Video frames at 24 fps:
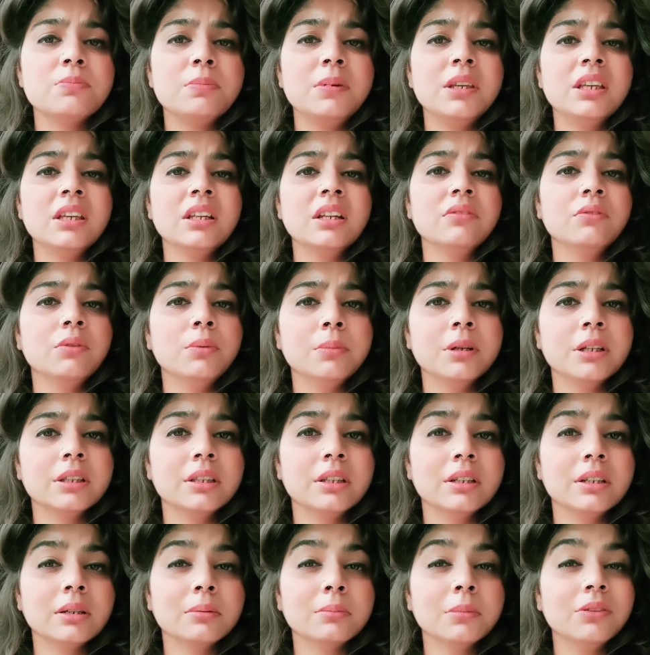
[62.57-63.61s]
speak in our
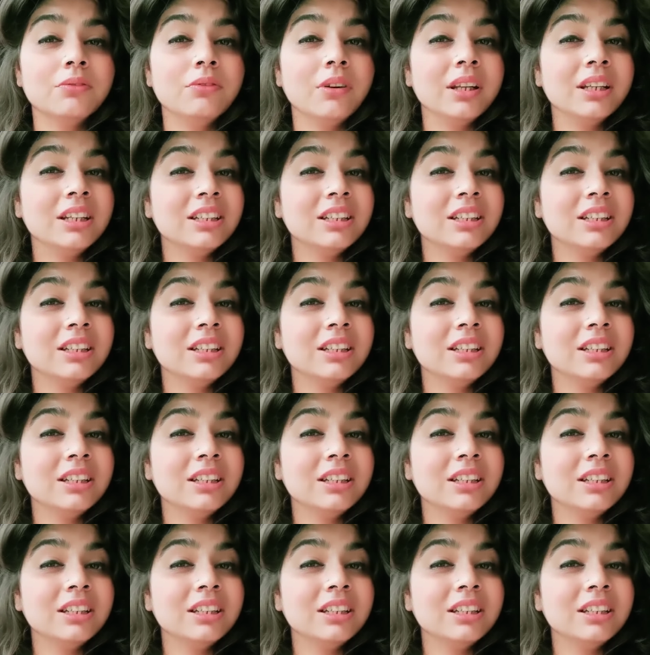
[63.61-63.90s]
mother tongue, but